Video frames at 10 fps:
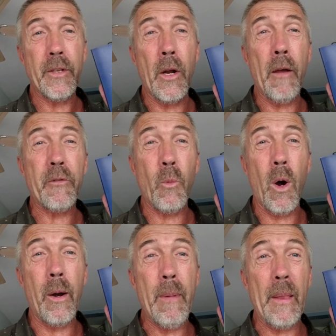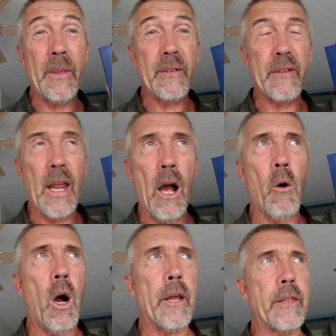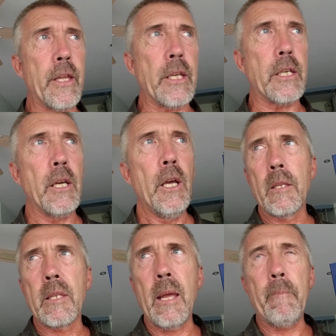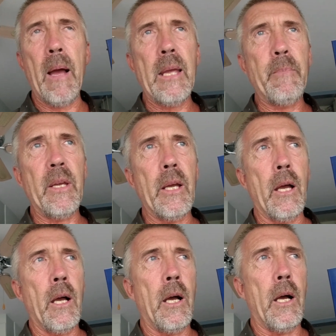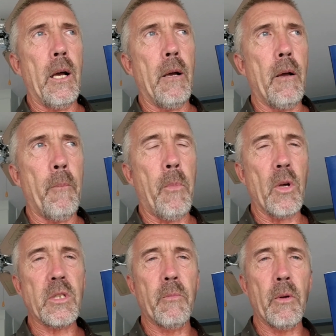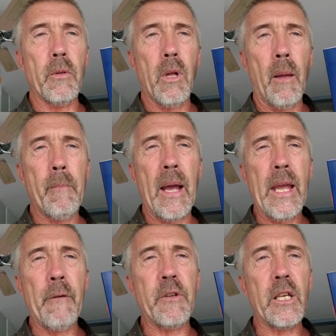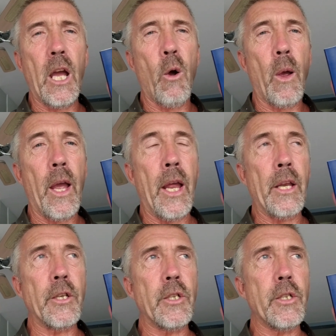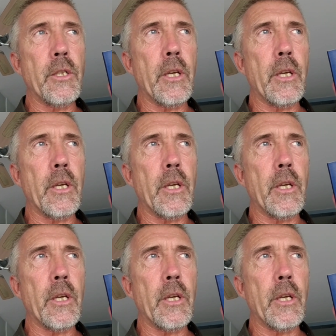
Don't have to worry about this now. I think there may be a possible, I may have to go and